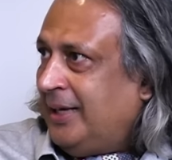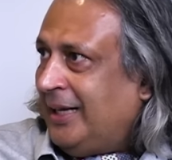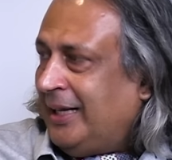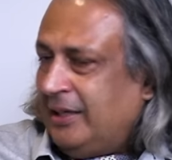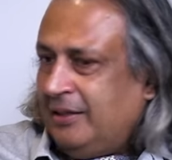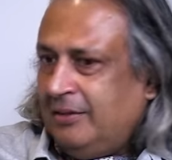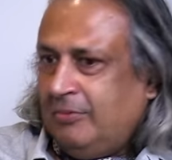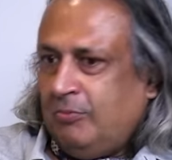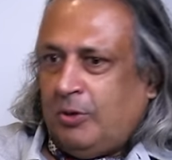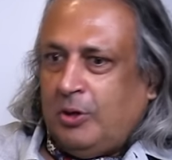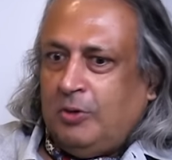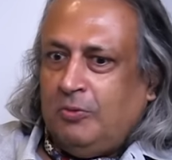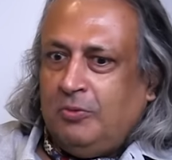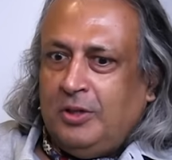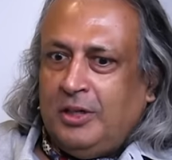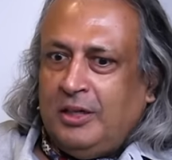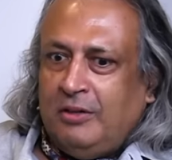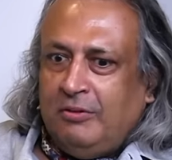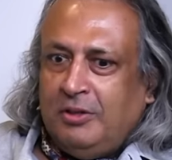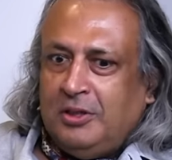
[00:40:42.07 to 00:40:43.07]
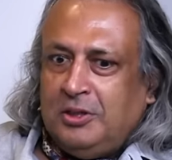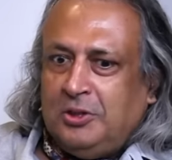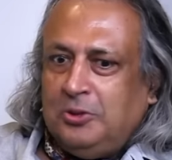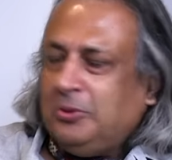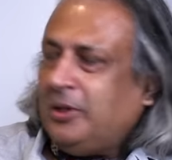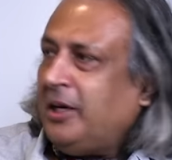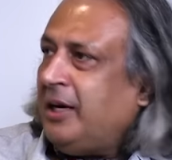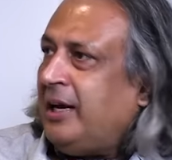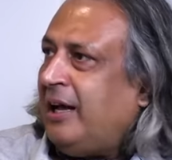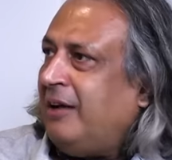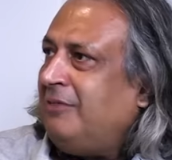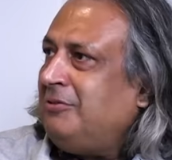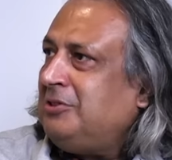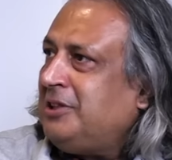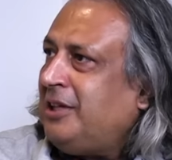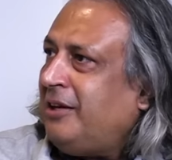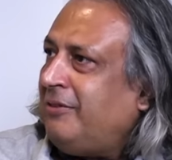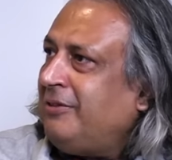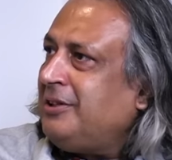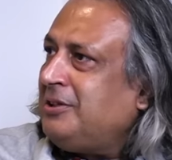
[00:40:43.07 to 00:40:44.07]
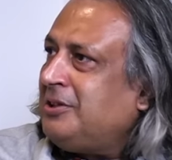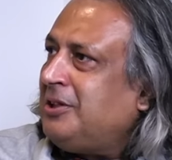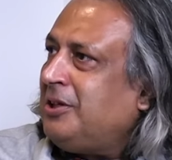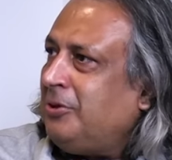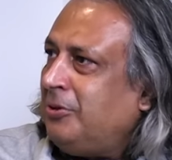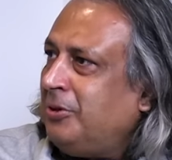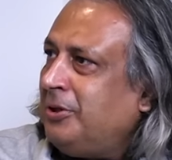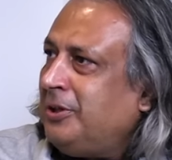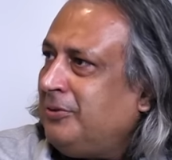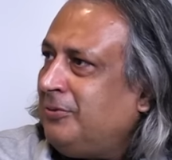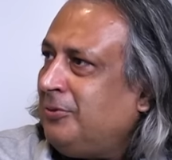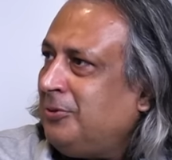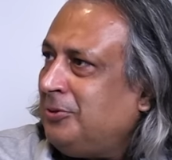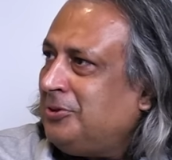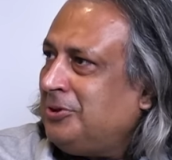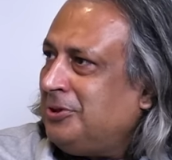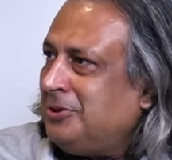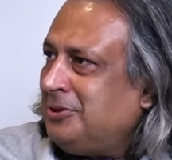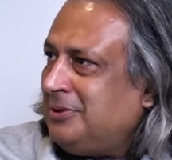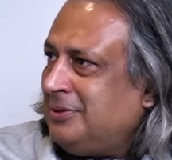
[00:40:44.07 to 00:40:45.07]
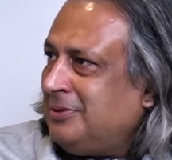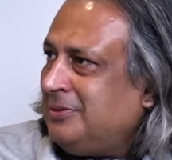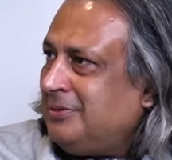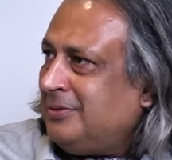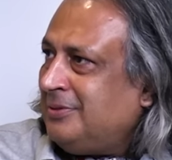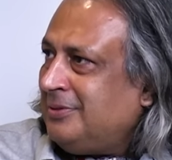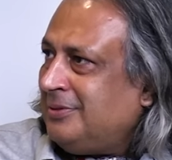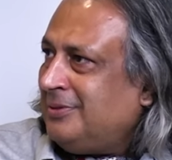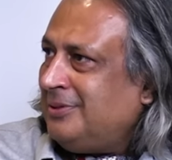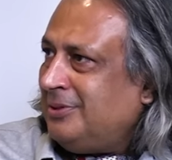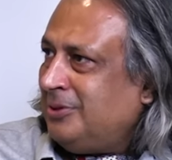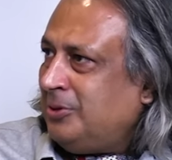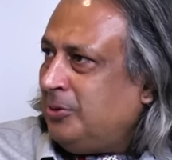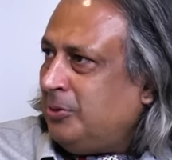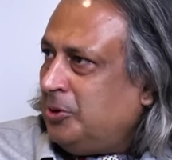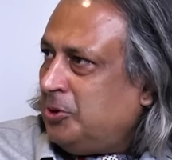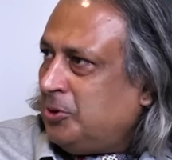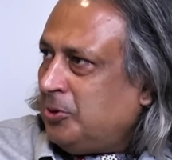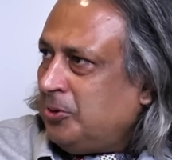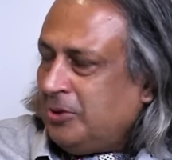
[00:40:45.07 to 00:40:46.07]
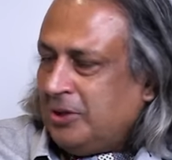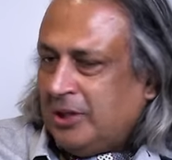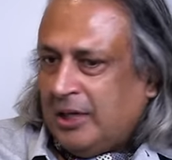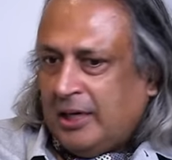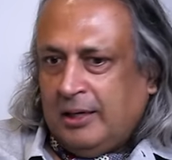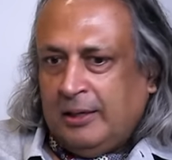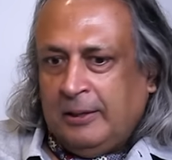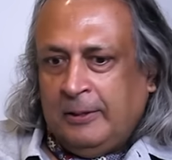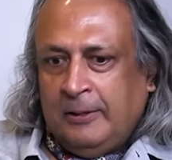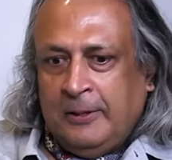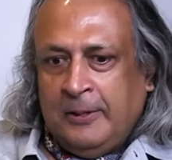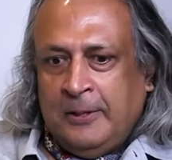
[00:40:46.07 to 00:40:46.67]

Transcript: And one of the leverage you can have is having security forces to ensure that.